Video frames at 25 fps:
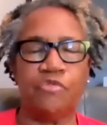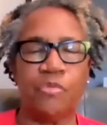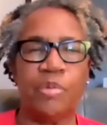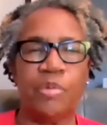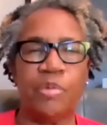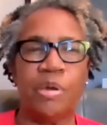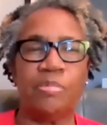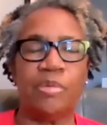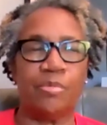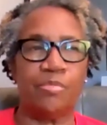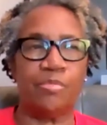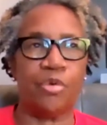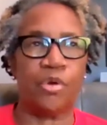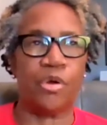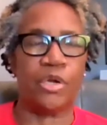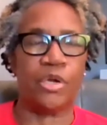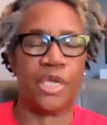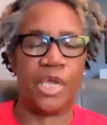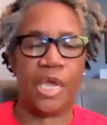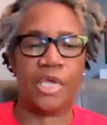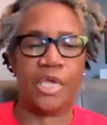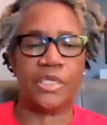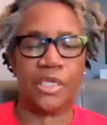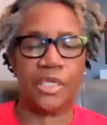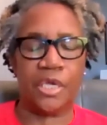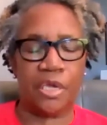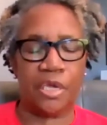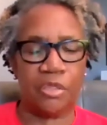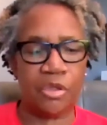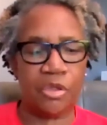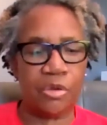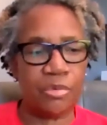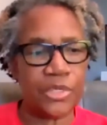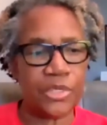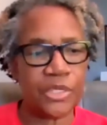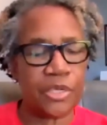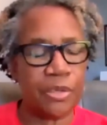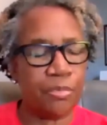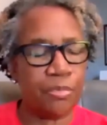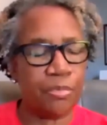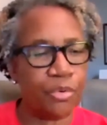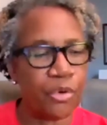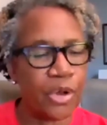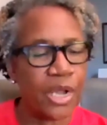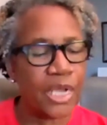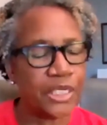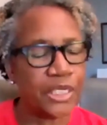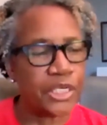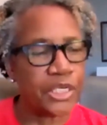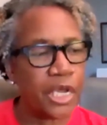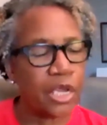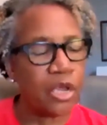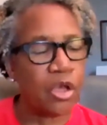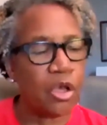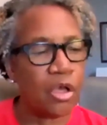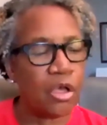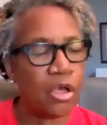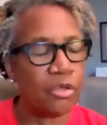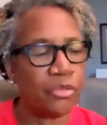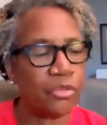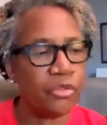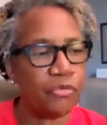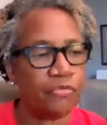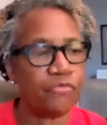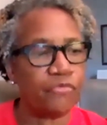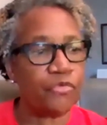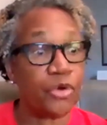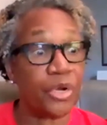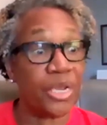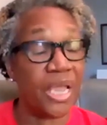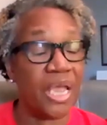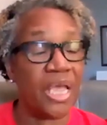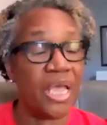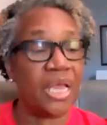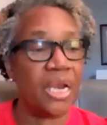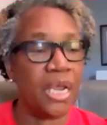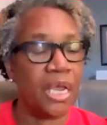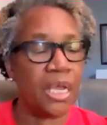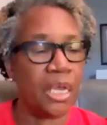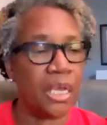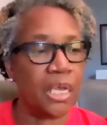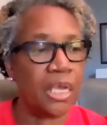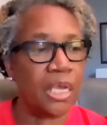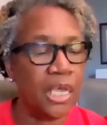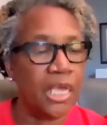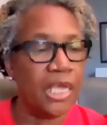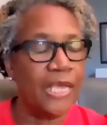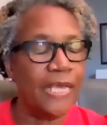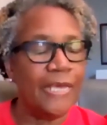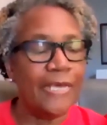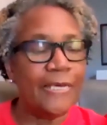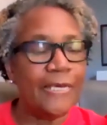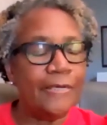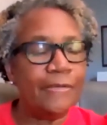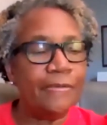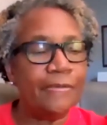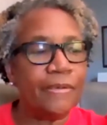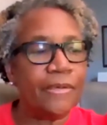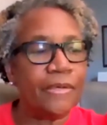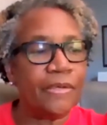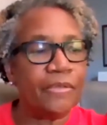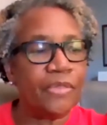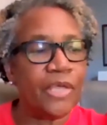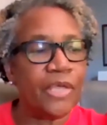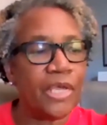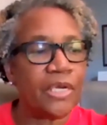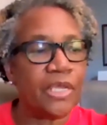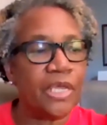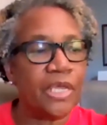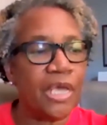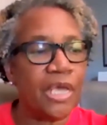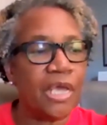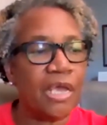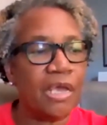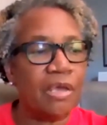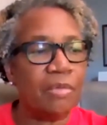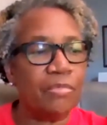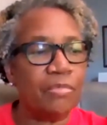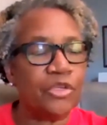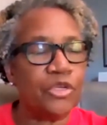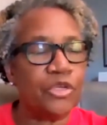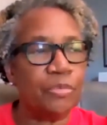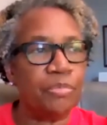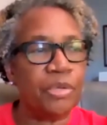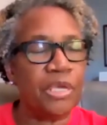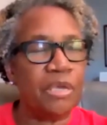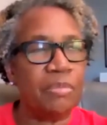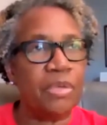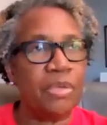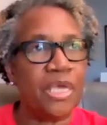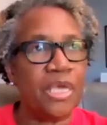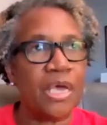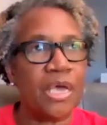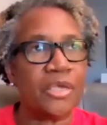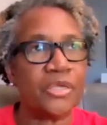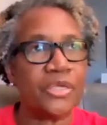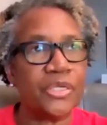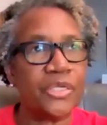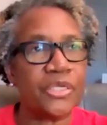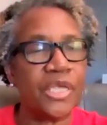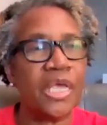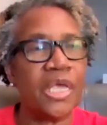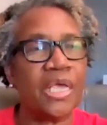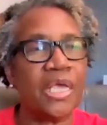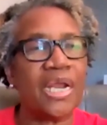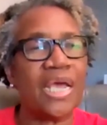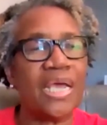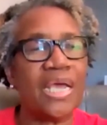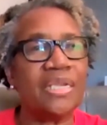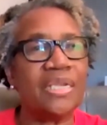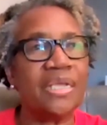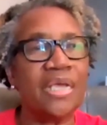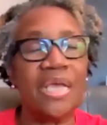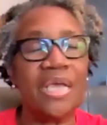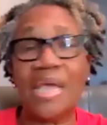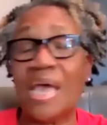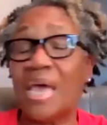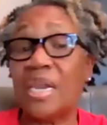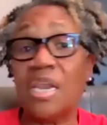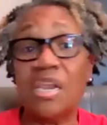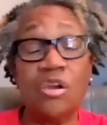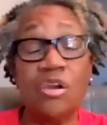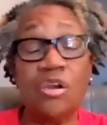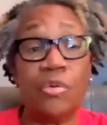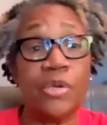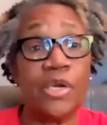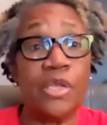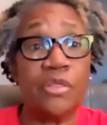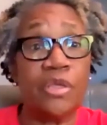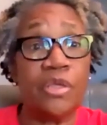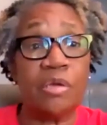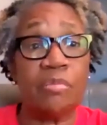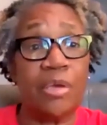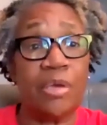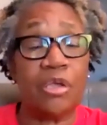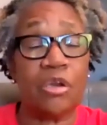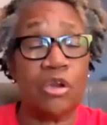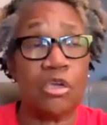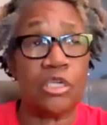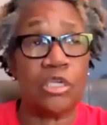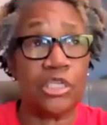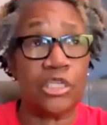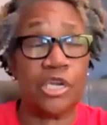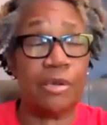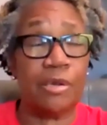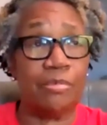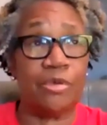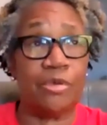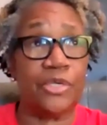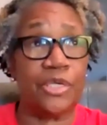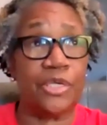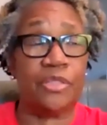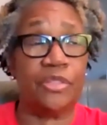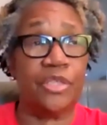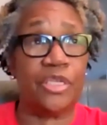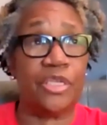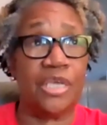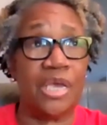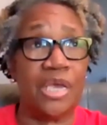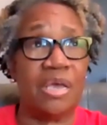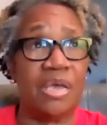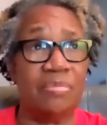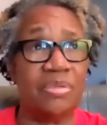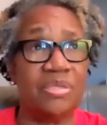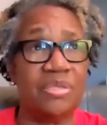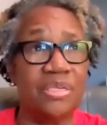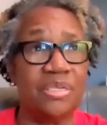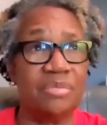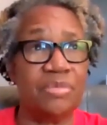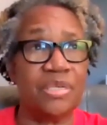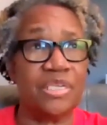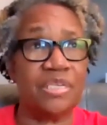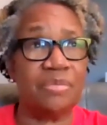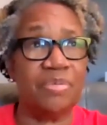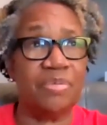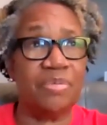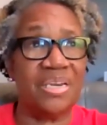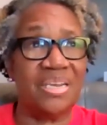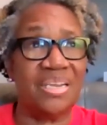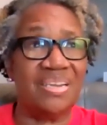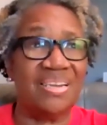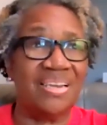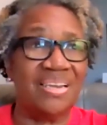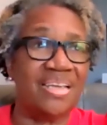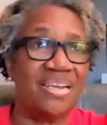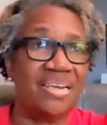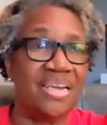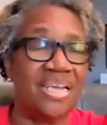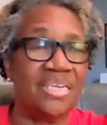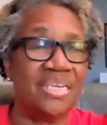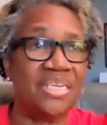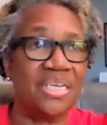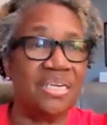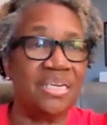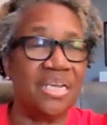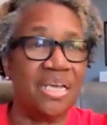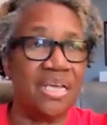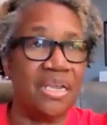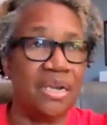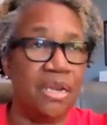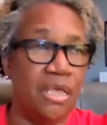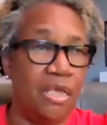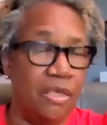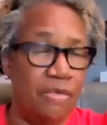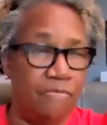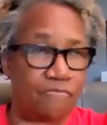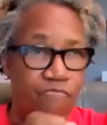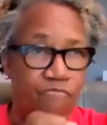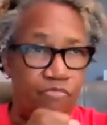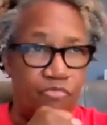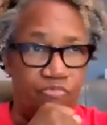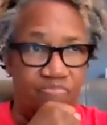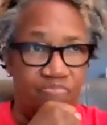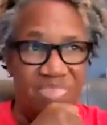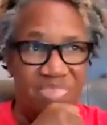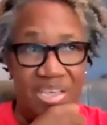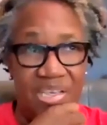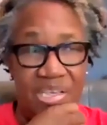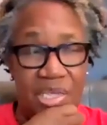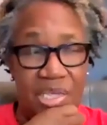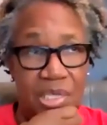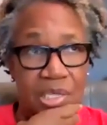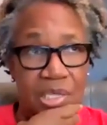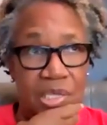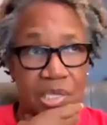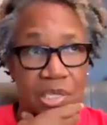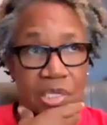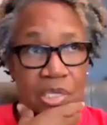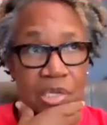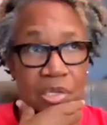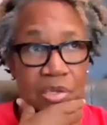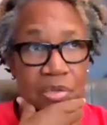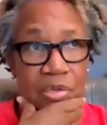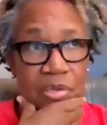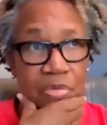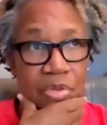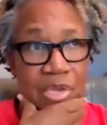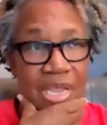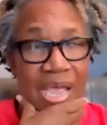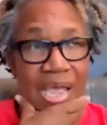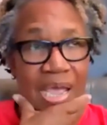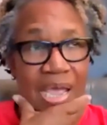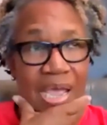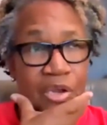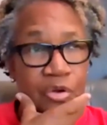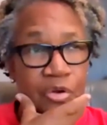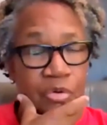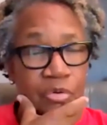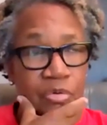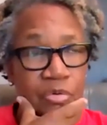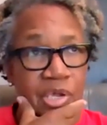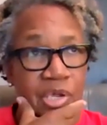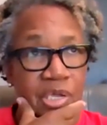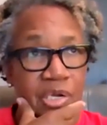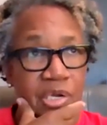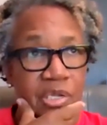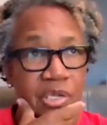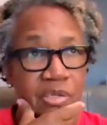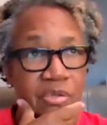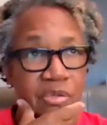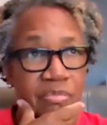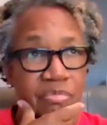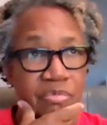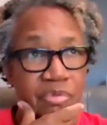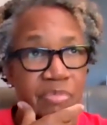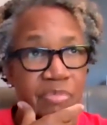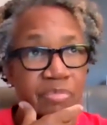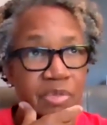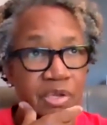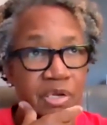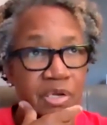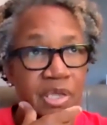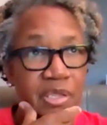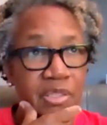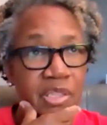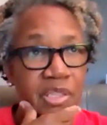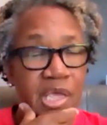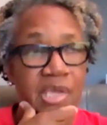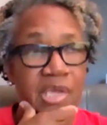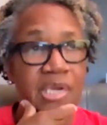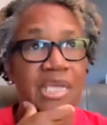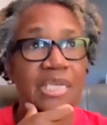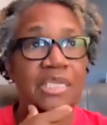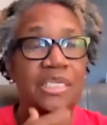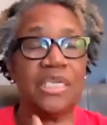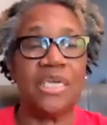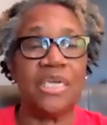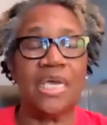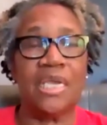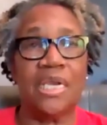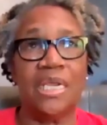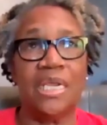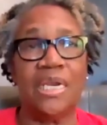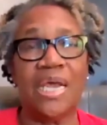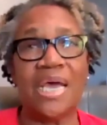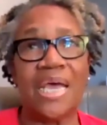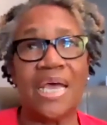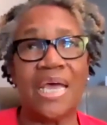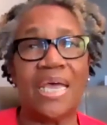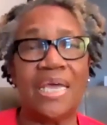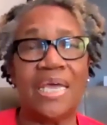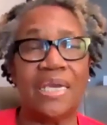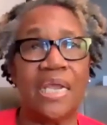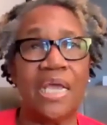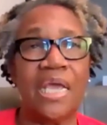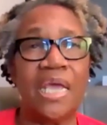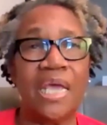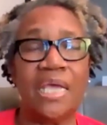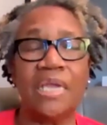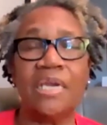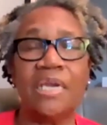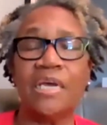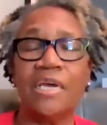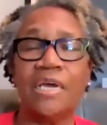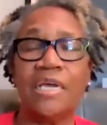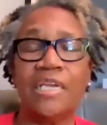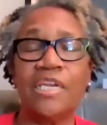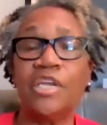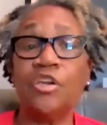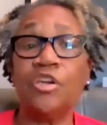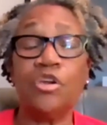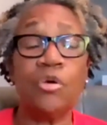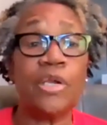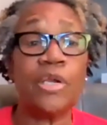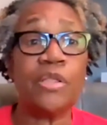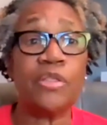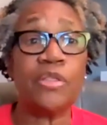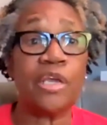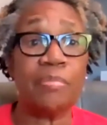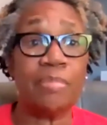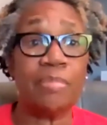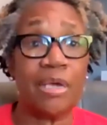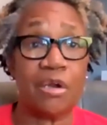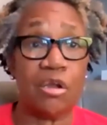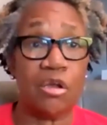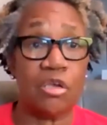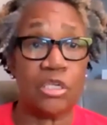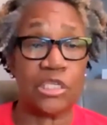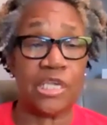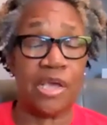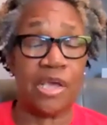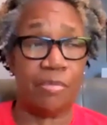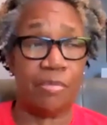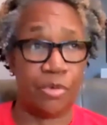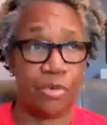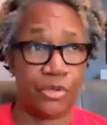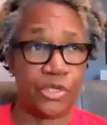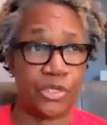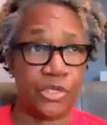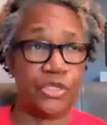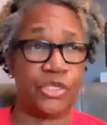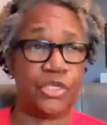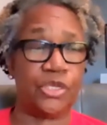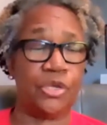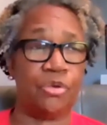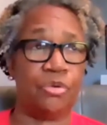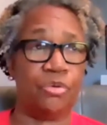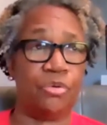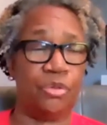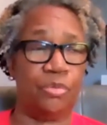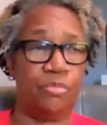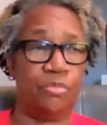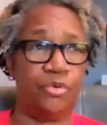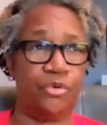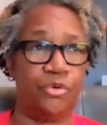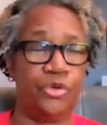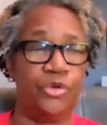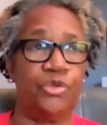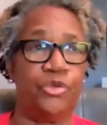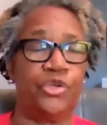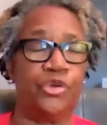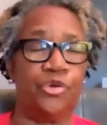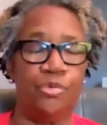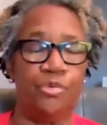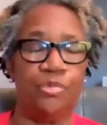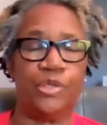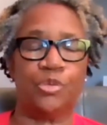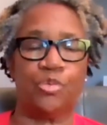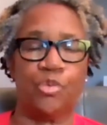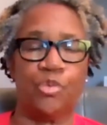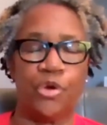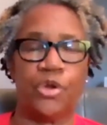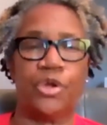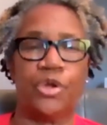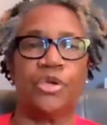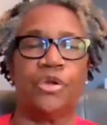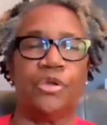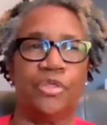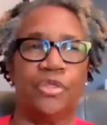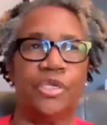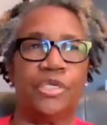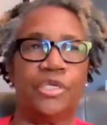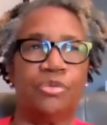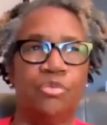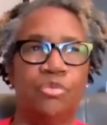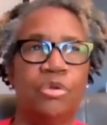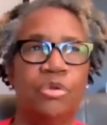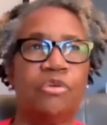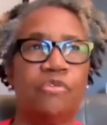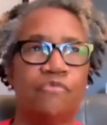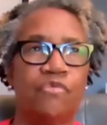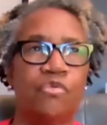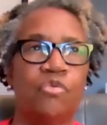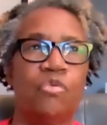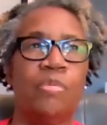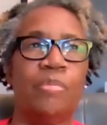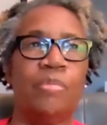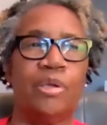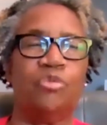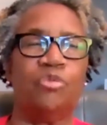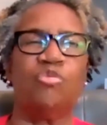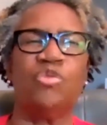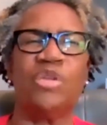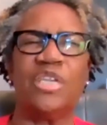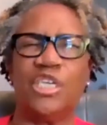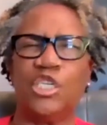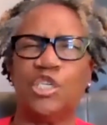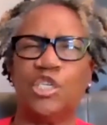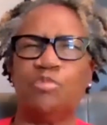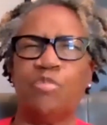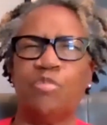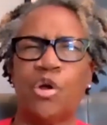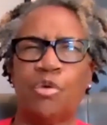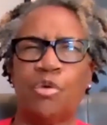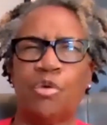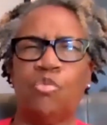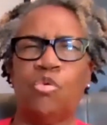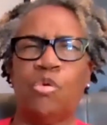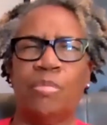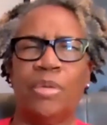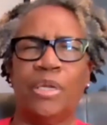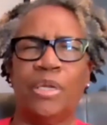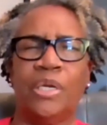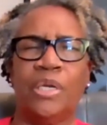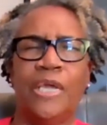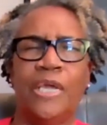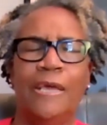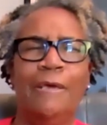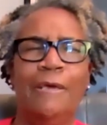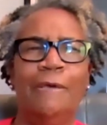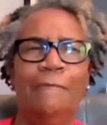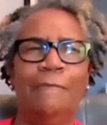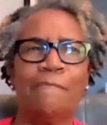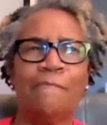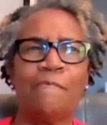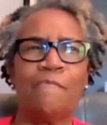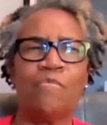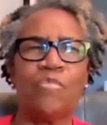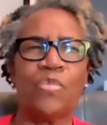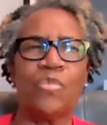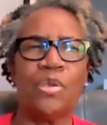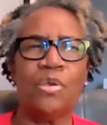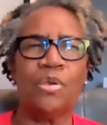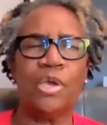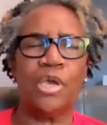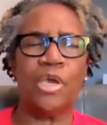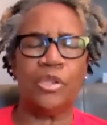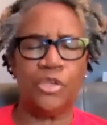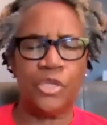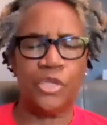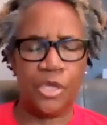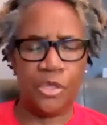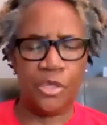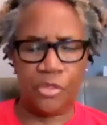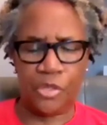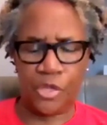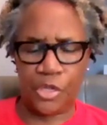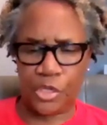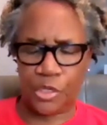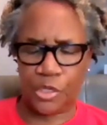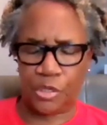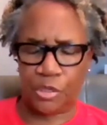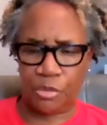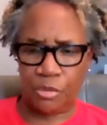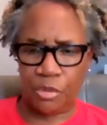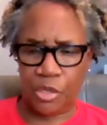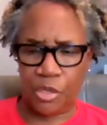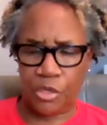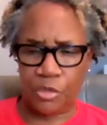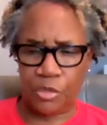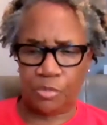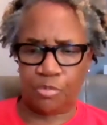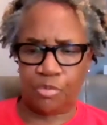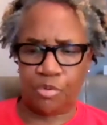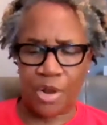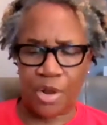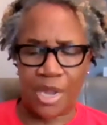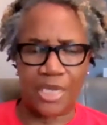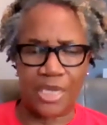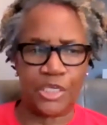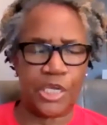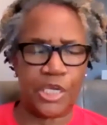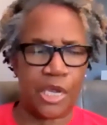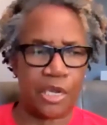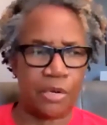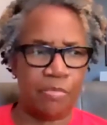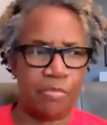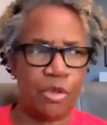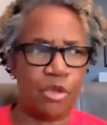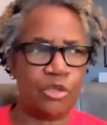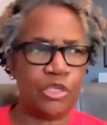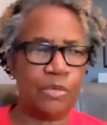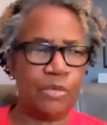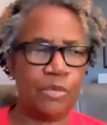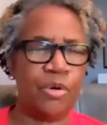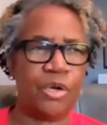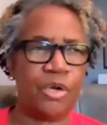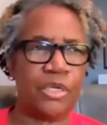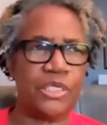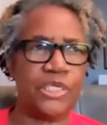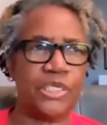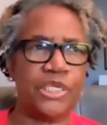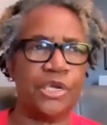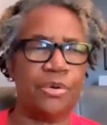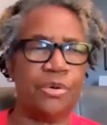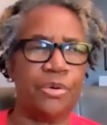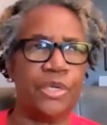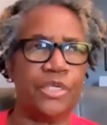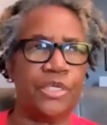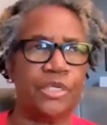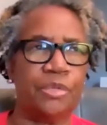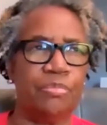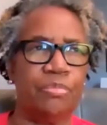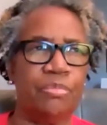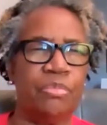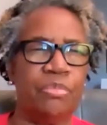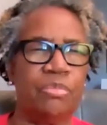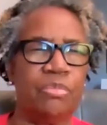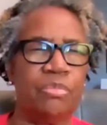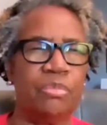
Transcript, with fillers: for Public Broadcasting, and there was a project called The Forgetting uh, that came to PBS, and I I didn't know anything about Alzheimer's at the time. This must have been in like 1999 or 90 something like that, 1999, and uh, I didn't know anything about Alzheimer's. And so the producer who was working on this, wonderful woman, really smart woman, had done this this project, multi part series of,